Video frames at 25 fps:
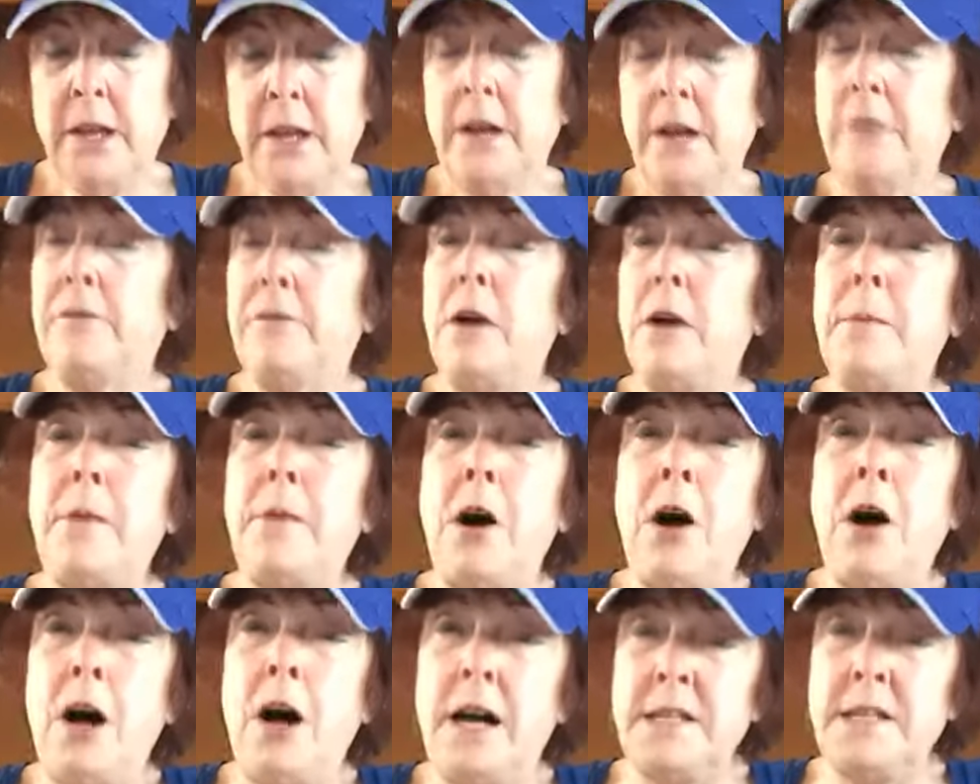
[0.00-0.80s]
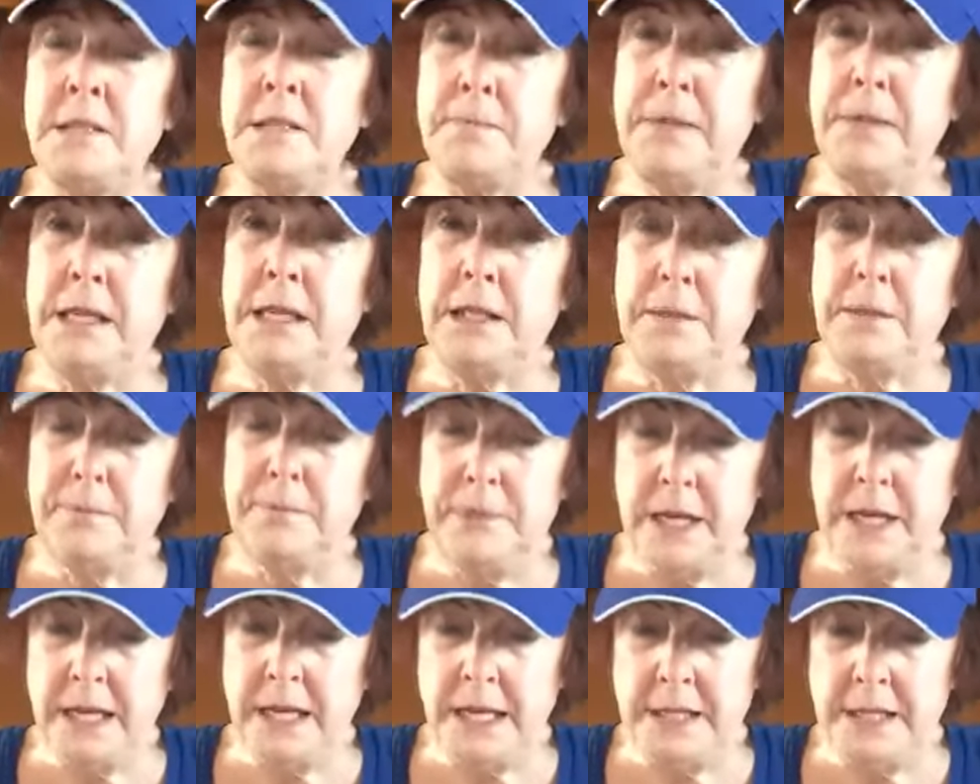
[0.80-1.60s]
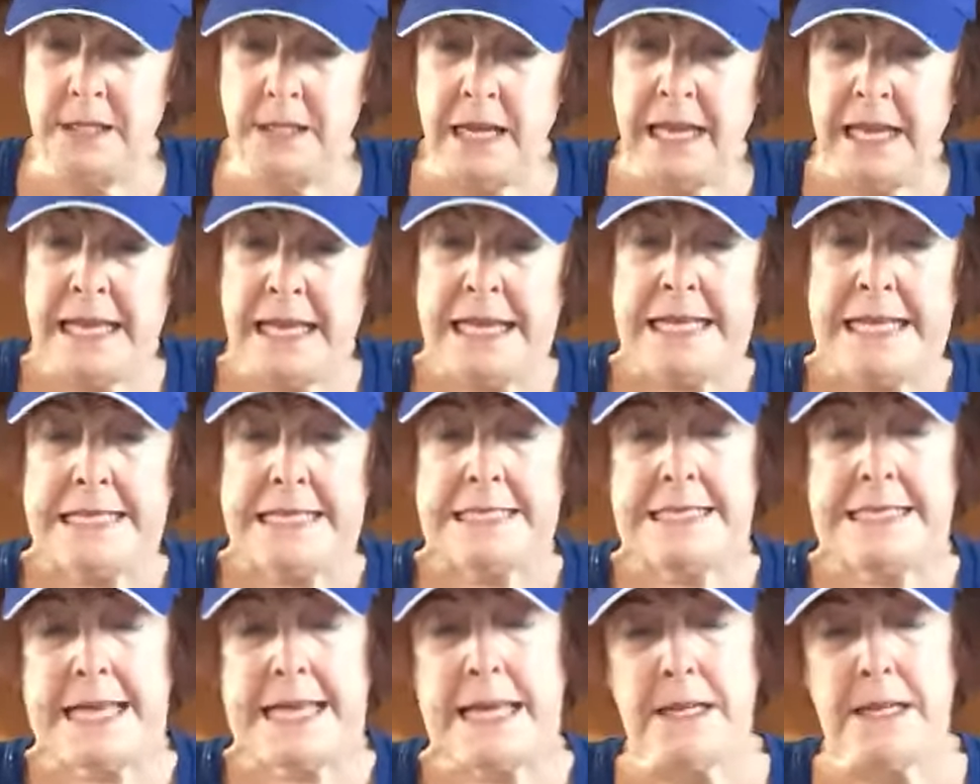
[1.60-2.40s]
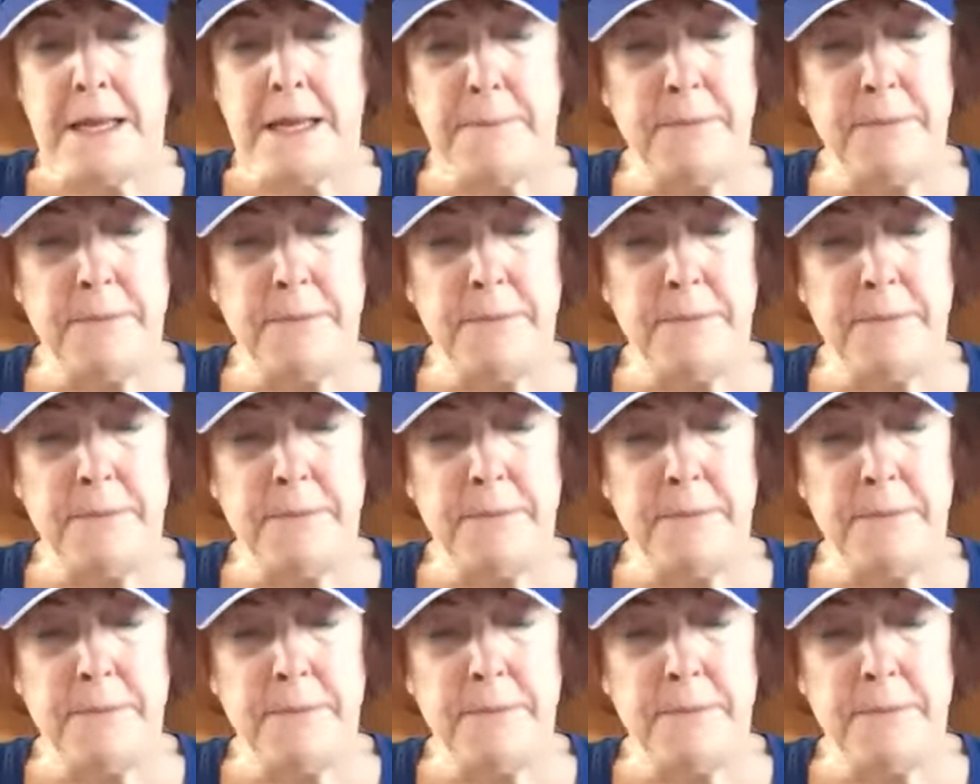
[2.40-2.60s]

From a hospital bed set up